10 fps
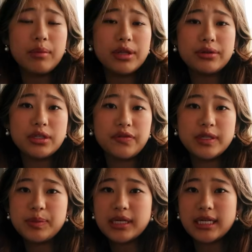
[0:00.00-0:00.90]
I'm a little
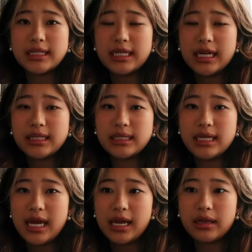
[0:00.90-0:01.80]
nervous because I didn't get to
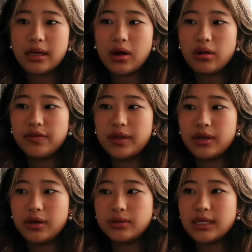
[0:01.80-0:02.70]
take like all of the
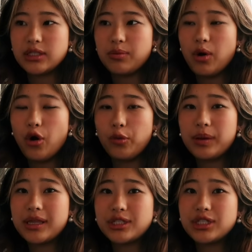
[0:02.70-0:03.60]
notes, and so I'm
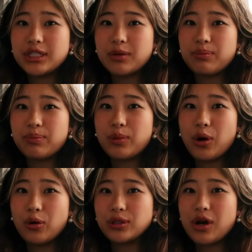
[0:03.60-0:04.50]
hoping that she doesn't
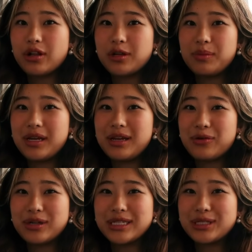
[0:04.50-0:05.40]
cold call on me
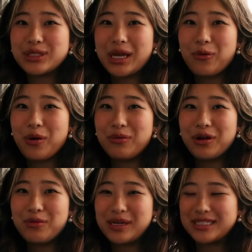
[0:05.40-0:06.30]
or else I just like
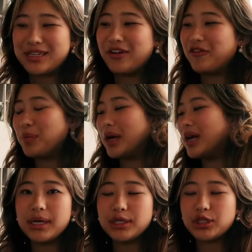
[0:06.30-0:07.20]
won't know my stuff,
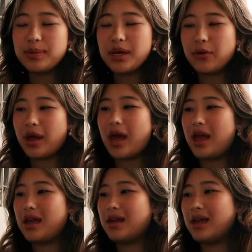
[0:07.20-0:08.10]
but, but it should be
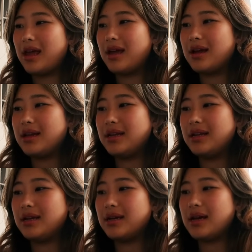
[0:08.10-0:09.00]
okay.
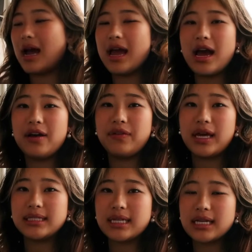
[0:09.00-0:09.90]
And I have
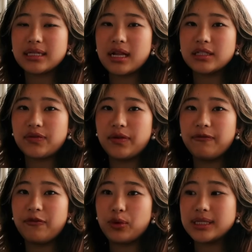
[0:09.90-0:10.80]
a stats class
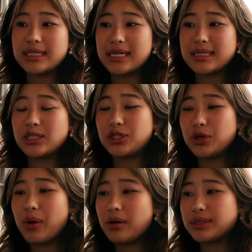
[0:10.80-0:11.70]
from four to six. It's
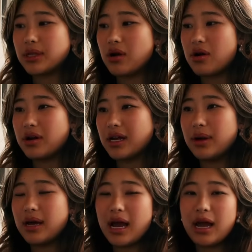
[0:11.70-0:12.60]
two hours long,
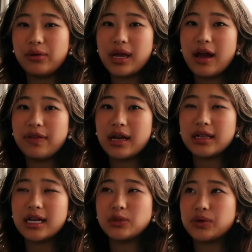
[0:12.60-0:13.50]
but I only have that
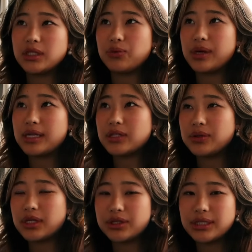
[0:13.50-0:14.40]
class once a week, so
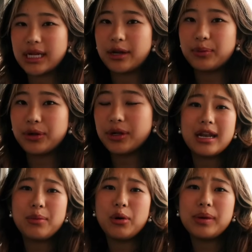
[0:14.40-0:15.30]
it's understandable.
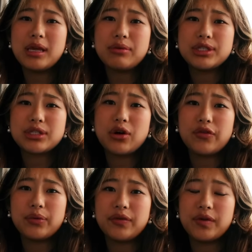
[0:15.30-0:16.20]
And I'm hoping that we just go
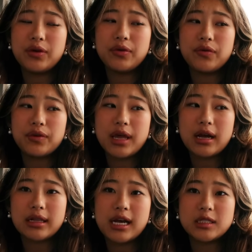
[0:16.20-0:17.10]
over review for
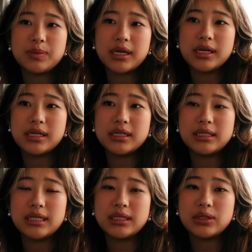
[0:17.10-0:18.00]
that class
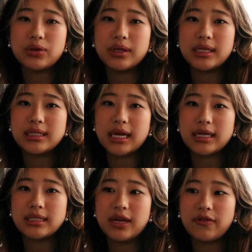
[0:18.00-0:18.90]
because this is only the
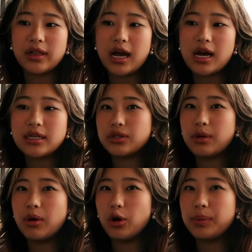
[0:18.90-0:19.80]
second day of class, so
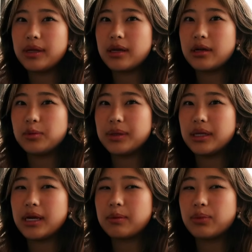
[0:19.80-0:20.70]
I'm hoping that it'll
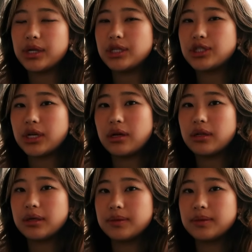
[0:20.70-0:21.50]
be like pretty chill.